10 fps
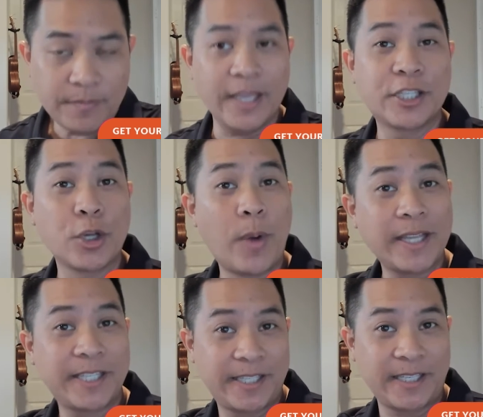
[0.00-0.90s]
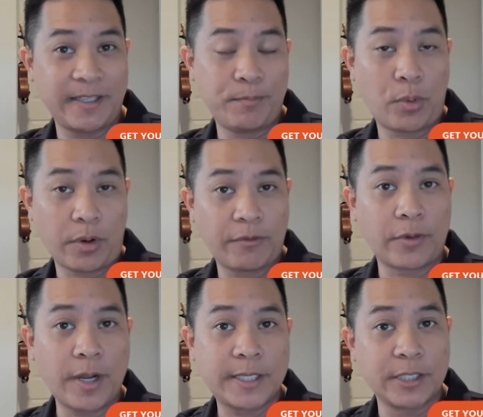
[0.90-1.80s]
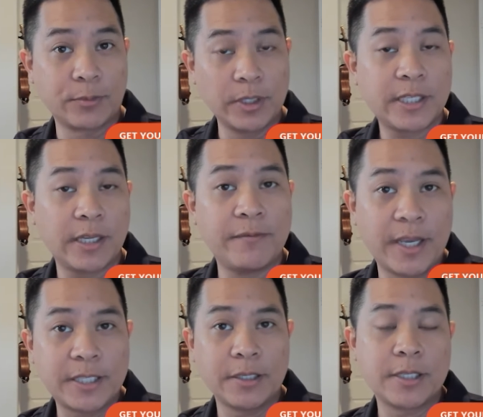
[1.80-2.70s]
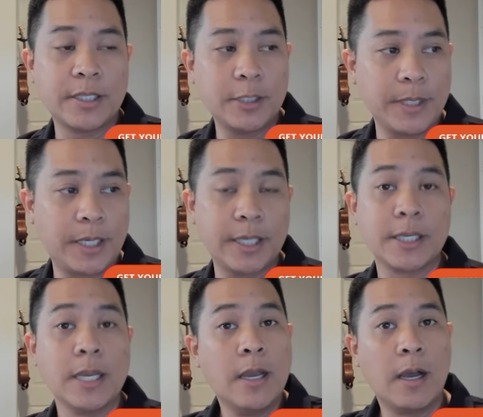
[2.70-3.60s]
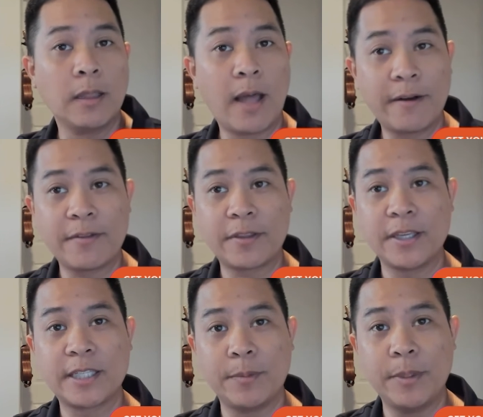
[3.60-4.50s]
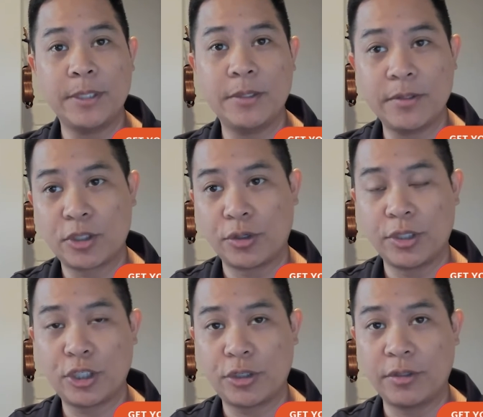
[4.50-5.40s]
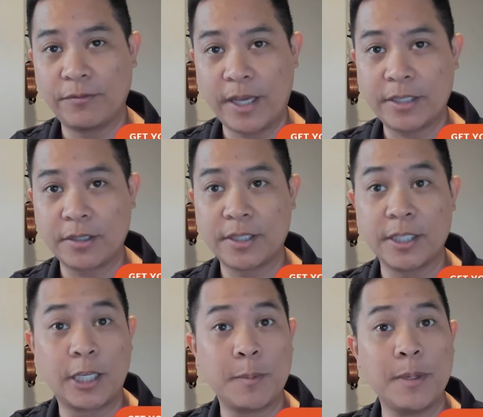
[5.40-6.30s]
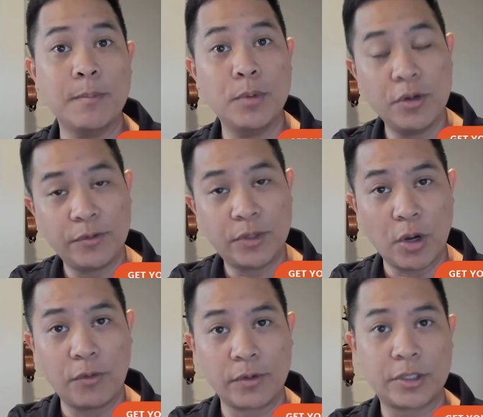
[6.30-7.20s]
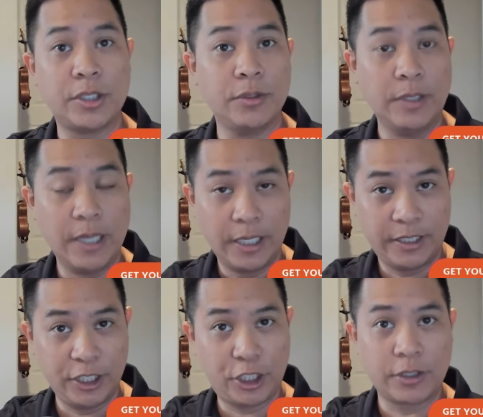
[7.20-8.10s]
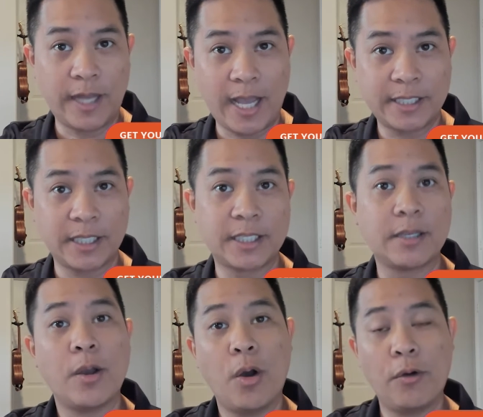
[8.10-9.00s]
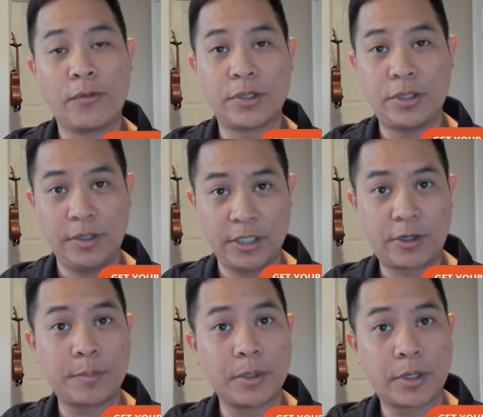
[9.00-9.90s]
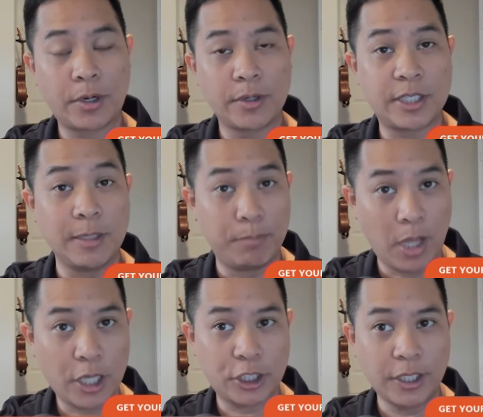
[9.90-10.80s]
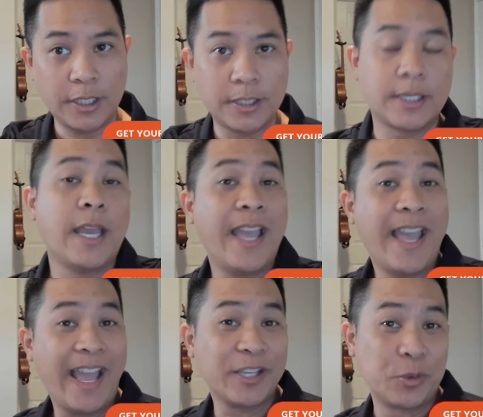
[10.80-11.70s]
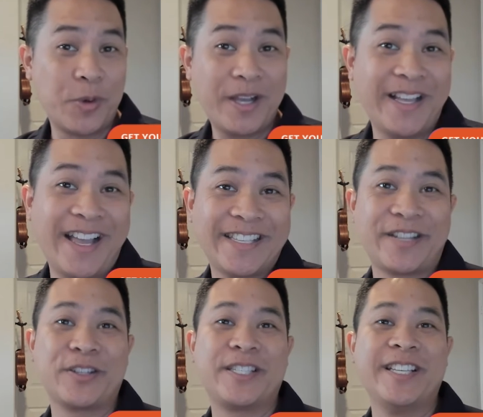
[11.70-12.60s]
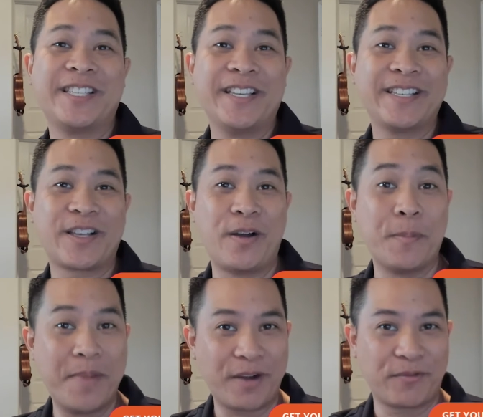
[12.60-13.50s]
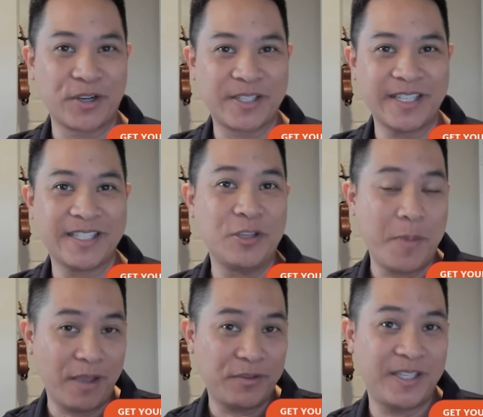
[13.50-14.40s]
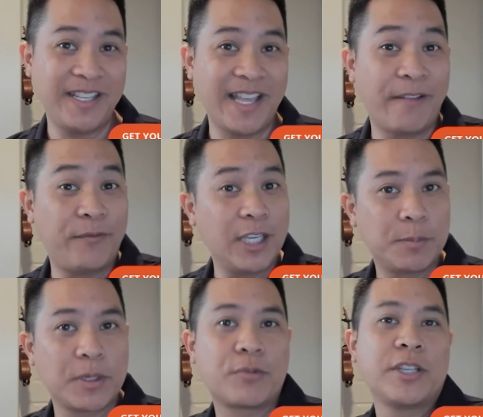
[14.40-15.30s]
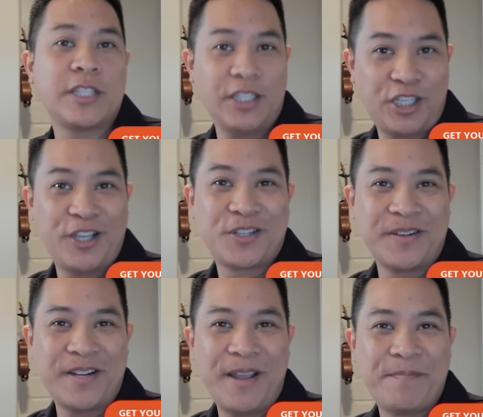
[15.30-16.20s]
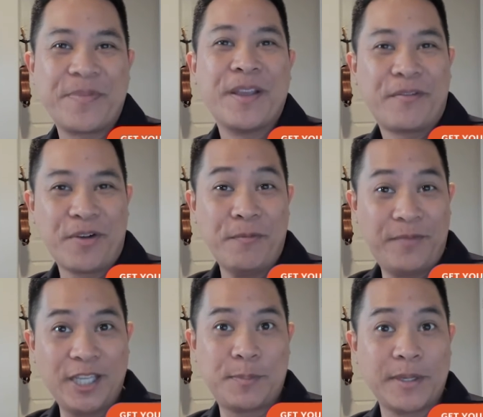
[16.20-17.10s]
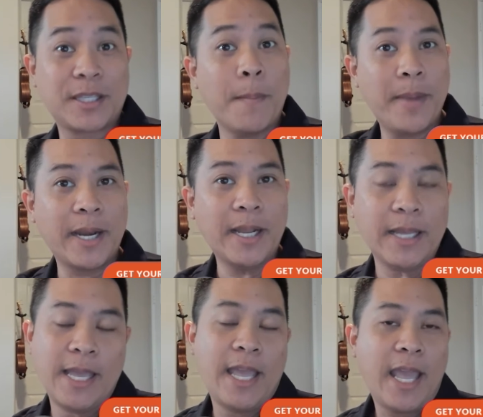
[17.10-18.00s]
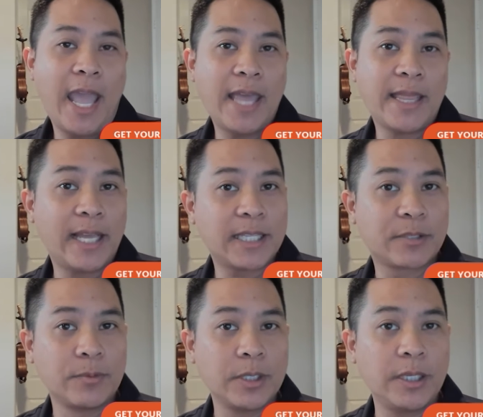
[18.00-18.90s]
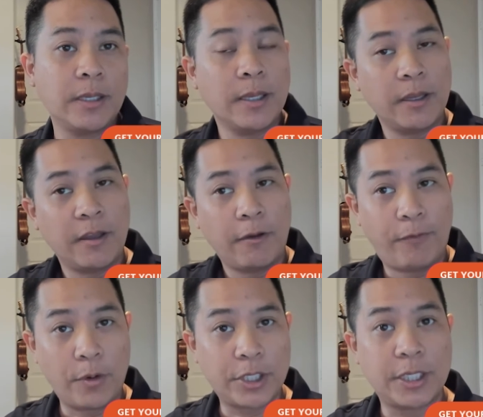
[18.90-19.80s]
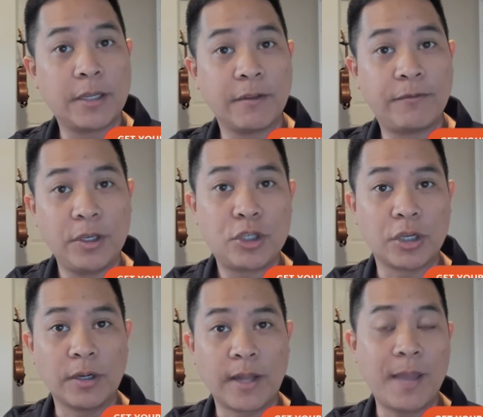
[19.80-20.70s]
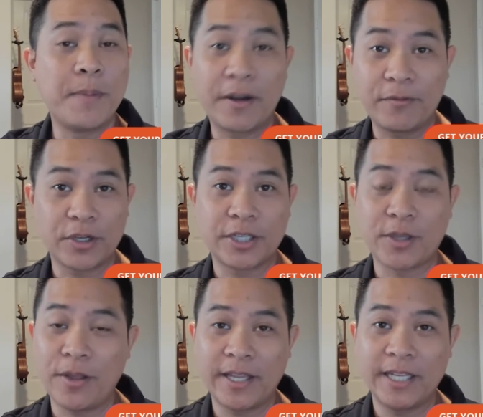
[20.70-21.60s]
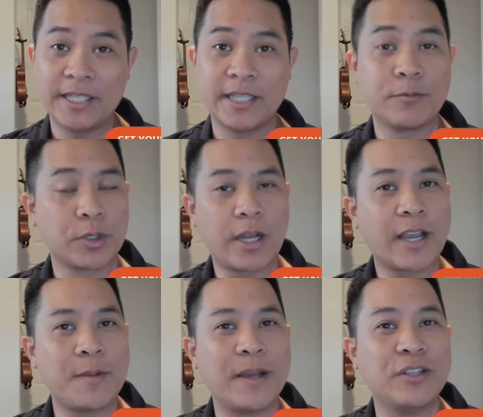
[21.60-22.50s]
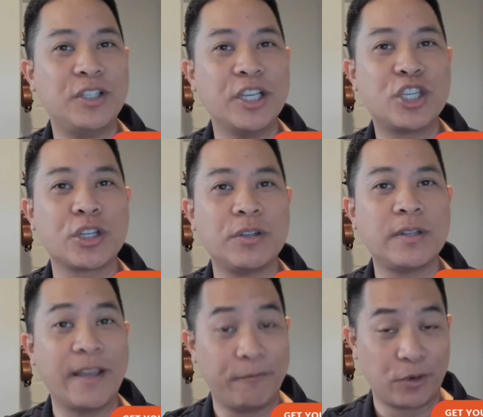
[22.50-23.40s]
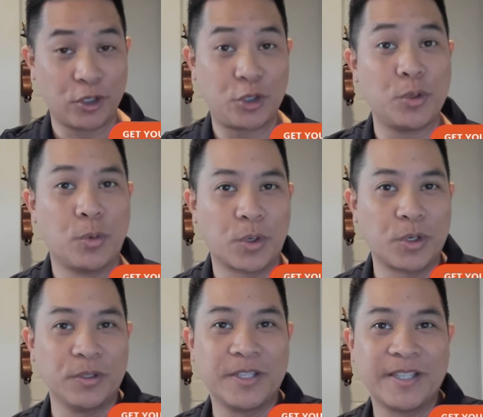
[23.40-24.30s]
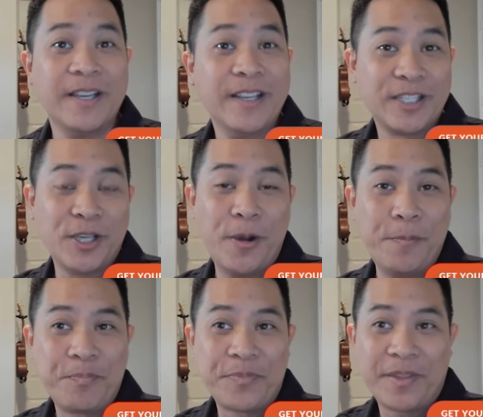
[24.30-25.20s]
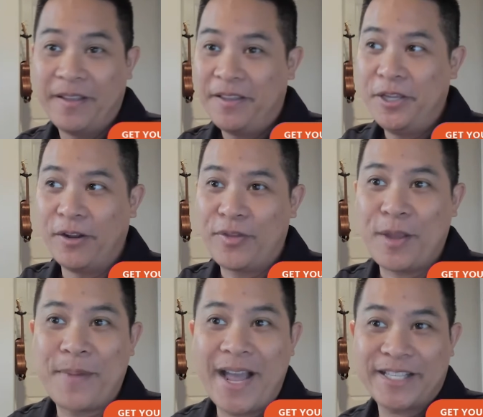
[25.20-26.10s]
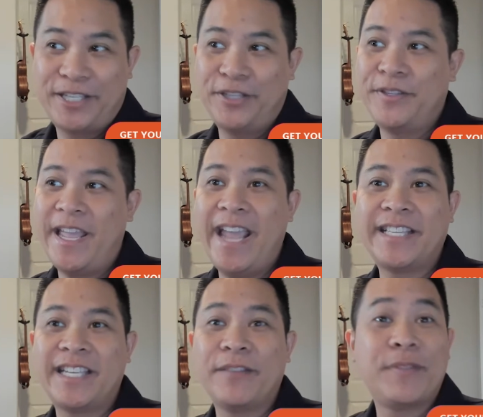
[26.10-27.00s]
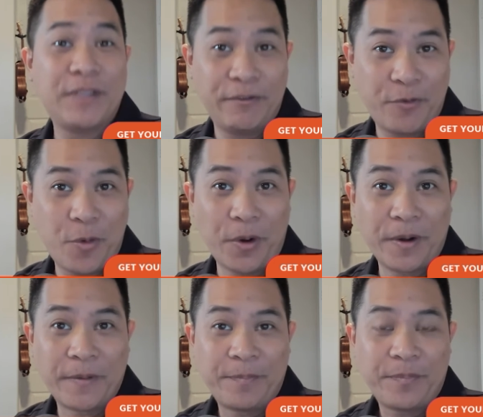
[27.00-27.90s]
And so, why this is important for us as real estate investors is because a lot of the things that we do as traditional investors is going to be moved over to digital assets, over to these cryptocurrency blockchains, as well as there's these things called metaverses. You may have seen that Facebook recently changed their name from Facebook to Meta, and that's really focusing on the future. And metaverses, all that is we're talking about digital and virtual worlds. So, think back to 1854.